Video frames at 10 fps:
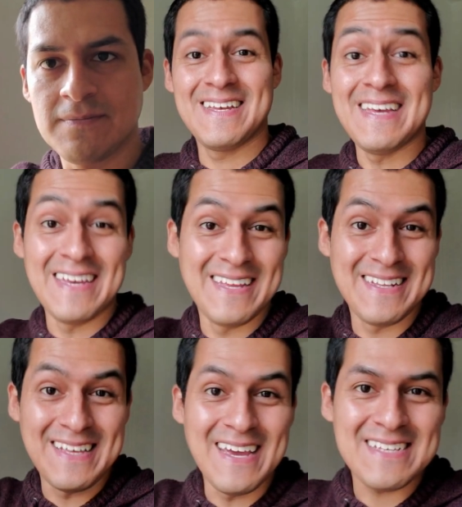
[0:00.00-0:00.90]
And
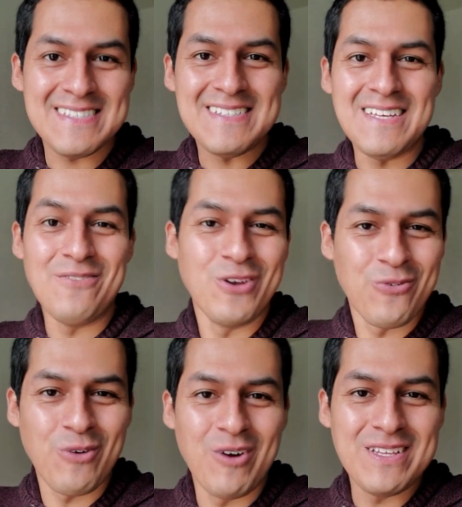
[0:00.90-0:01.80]
yes, if you
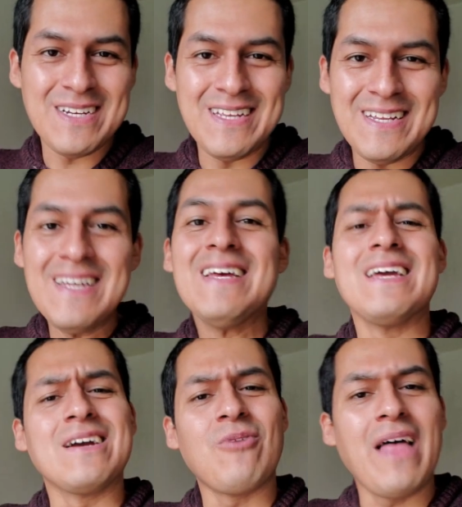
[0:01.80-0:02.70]
were wondering
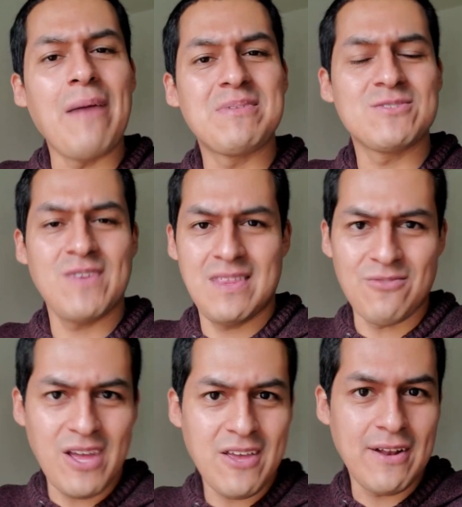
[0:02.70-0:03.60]
what happens with
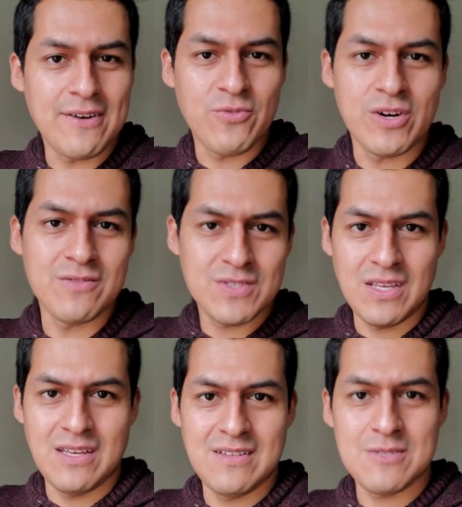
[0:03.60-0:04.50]
irregular verbs
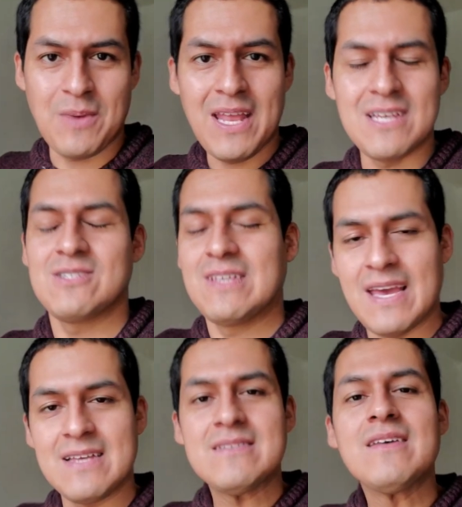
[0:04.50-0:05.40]
in Spanish,
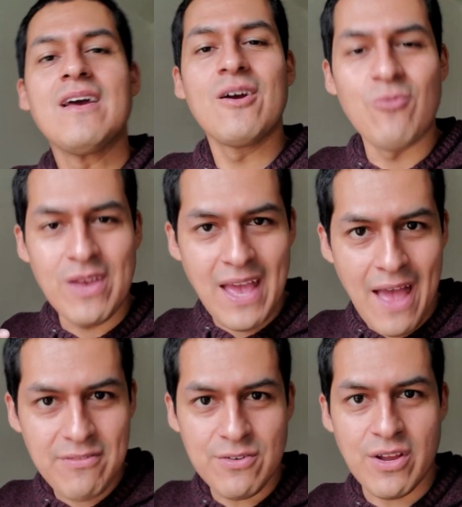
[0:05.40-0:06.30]
yes, we
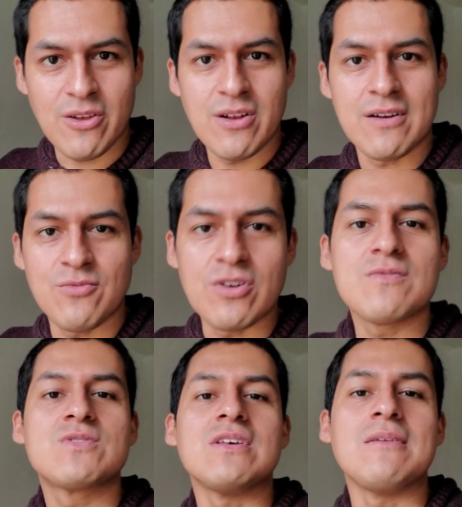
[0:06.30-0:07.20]
have irregular
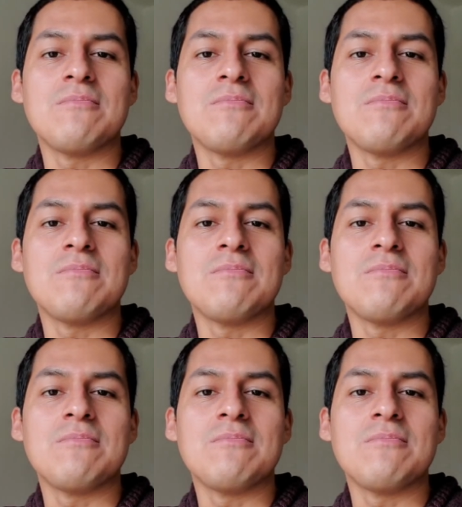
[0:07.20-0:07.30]
verbs in